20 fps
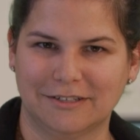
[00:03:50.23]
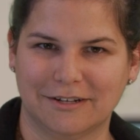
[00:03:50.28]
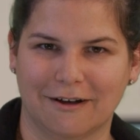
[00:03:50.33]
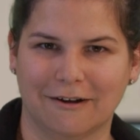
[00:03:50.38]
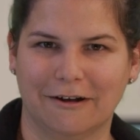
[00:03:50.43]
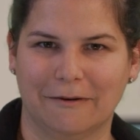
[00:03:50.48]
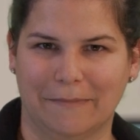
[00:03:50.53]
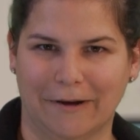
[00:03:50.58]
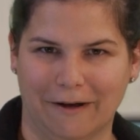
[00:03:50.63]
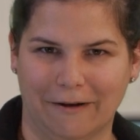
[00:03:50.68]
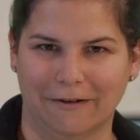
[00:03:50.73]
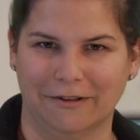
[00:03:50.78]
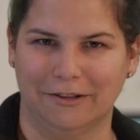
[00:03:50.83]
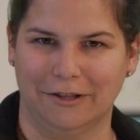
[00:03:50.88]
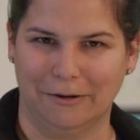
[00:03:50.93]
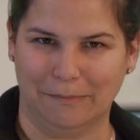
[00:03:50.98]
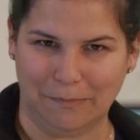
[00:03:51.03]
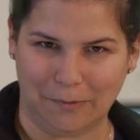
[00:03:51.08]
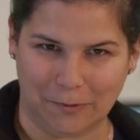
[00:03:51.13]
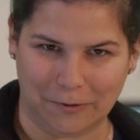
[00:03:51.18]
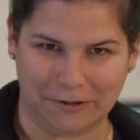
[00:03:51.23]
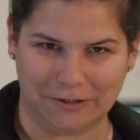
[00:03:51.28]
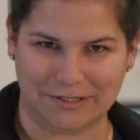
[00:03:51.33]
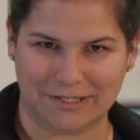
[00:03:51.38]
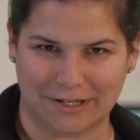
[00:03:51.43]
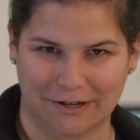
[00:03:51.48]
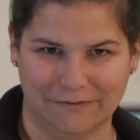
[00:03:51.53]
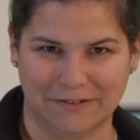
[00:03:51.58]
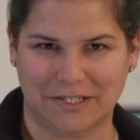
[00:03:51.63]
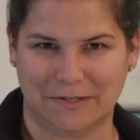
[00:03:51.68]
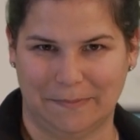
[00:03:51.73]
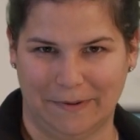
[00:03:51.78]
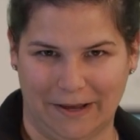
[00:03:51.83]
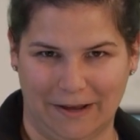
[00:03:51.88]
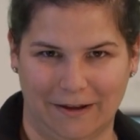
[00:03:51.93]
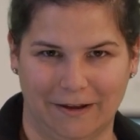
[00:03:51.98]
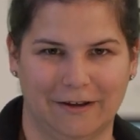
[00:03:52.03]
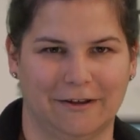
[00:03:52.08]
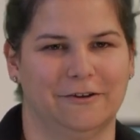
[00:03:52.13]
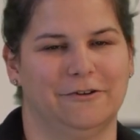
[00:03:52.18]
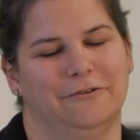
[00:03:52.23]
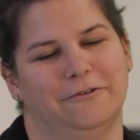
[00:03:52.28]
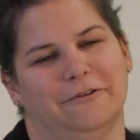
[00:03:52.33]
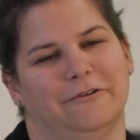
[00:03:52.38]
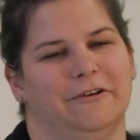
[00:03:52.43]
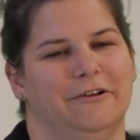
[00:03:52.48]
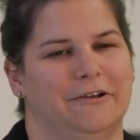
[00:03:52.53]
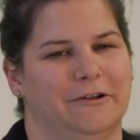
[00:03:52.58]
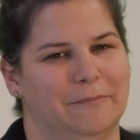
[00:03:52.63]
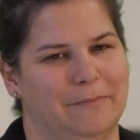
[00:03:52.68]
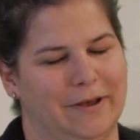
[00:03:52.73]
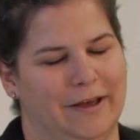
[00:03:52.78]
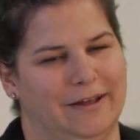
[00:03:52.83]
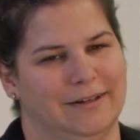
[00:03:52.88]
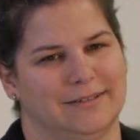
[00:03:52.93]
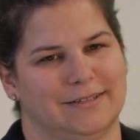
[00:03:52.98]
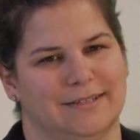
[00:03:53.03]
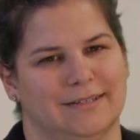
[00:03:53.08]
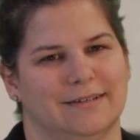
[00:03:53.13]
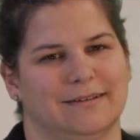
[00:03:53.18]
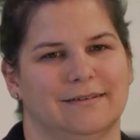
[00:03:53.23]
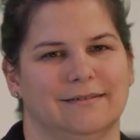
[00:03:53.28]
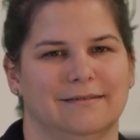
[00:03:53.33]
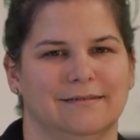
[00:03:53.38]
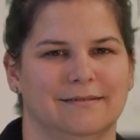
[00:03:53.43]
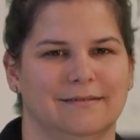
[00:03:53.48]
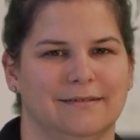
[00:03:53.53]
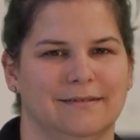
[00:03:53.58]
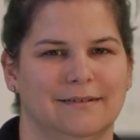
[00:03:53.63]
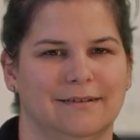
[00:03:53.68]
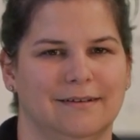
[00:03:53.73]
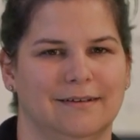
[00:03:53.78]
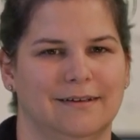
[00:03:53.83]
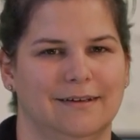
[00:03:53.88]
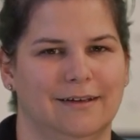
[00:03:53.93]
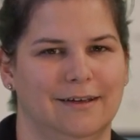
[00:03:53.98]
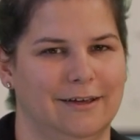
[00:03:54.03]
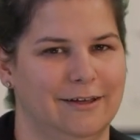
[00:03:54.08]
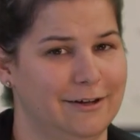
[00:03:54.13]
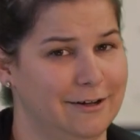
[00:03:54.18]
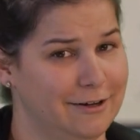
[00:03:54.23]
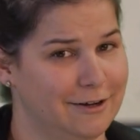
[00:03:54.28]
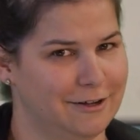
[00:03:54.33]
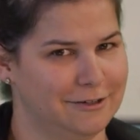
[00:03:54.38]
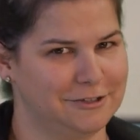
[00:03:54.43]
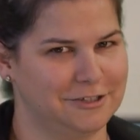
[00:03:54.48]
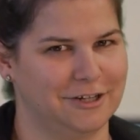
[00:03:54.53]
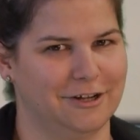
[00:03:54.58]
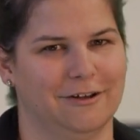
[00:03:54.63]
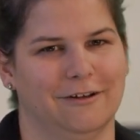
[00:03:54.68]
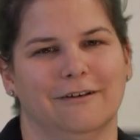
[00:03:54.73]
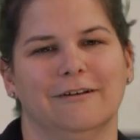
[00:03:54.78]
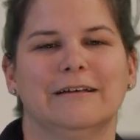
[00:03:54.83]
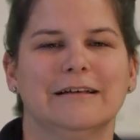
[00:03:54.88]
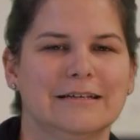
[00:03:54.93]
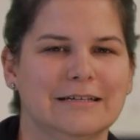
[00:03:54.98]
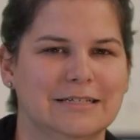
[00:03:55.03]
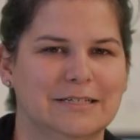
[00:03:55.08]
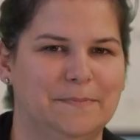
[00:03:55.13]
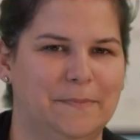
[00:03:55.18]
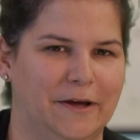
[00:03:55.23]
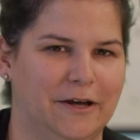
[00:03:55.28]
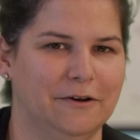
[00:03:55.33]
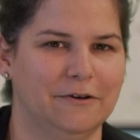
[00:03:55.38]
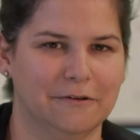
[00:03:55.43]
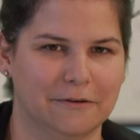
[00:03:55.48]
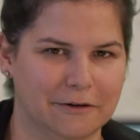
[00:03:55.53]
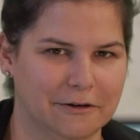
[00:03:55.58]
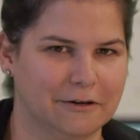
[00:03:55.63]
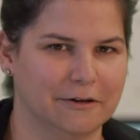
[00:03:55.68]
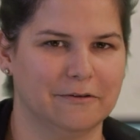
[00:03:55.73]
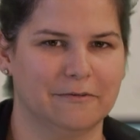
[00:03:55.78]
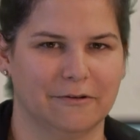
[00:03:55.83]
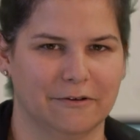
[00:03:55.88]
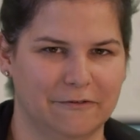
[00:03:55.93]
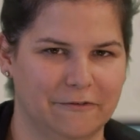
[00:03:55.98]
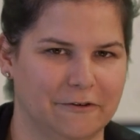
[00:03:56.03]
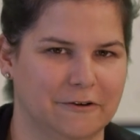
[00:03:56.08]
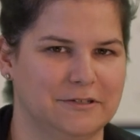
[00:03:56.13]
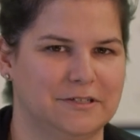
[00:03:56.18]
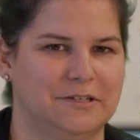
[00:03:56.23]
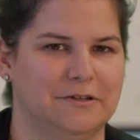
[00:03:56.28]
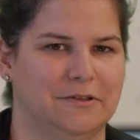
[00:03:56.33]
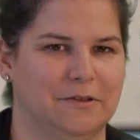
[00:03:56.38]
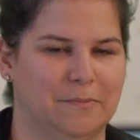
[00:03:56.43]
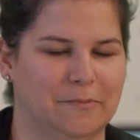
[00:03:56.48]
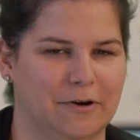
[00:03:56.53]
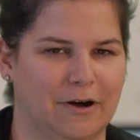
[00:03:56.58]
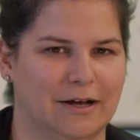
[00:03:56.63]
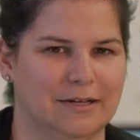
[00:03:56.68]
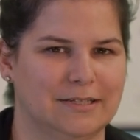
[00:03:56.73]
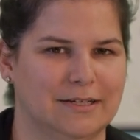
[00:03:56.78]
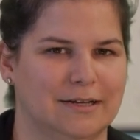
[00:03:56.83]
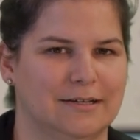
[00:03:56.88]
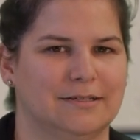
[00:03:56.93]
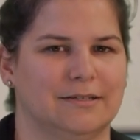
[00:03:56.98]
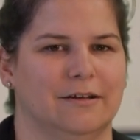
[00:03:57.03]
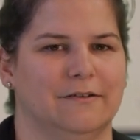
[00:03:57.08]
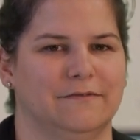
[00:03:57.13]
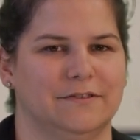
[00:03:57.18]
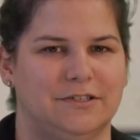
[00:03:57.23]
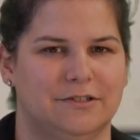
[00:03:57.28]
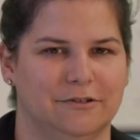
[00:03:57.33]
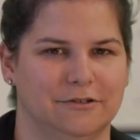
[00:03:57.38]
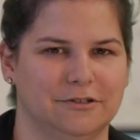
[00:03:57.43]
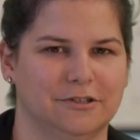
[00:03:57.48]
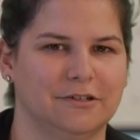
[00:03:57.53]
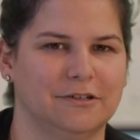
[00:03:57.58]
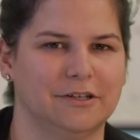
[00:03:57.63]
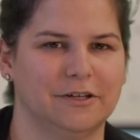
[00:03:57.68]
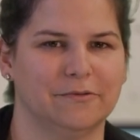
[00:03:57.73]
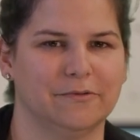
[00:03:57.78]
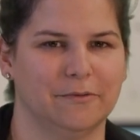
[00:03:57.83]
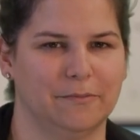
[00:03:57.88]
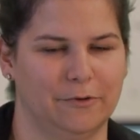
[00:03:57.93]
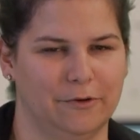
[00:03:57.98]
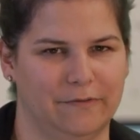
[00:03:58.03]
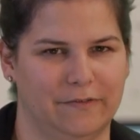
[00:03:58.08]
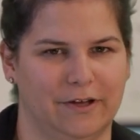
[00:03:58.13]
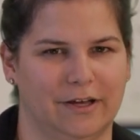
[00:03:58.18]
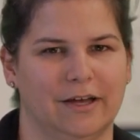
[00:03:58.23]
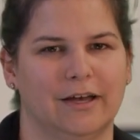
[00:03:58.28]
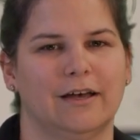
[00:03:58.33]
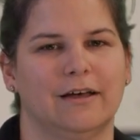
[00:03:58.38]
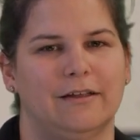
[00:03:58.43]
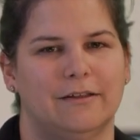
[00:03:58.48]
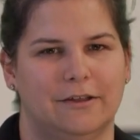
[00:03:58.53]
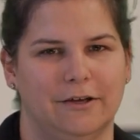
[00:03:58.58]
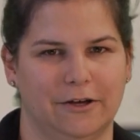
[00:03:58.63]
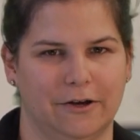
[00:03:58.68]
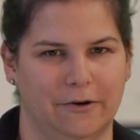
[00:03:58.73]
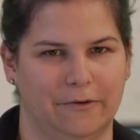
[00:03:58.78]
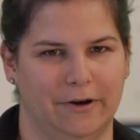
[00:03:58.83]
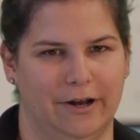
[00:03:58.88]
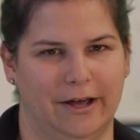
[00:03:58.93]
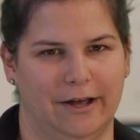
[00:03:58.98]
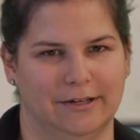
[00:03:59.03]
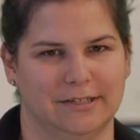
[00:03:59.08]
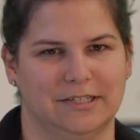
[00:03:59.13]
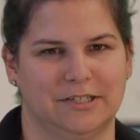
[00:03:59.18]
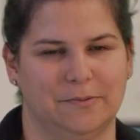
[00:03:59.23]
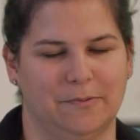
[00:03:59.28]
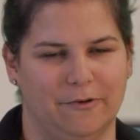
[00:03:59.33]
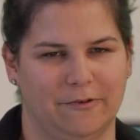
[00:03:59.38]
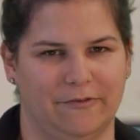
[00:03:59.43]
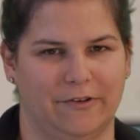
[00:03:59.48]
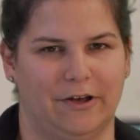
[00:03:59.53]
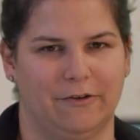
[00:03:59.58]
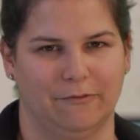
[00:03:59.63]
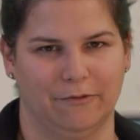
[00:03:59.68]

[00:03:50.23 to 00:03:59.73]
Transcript: talk about the importance of spaying and neutering your pets. In a nutshell, spay-neuter refers to the process of surgically removing the gonads to prevent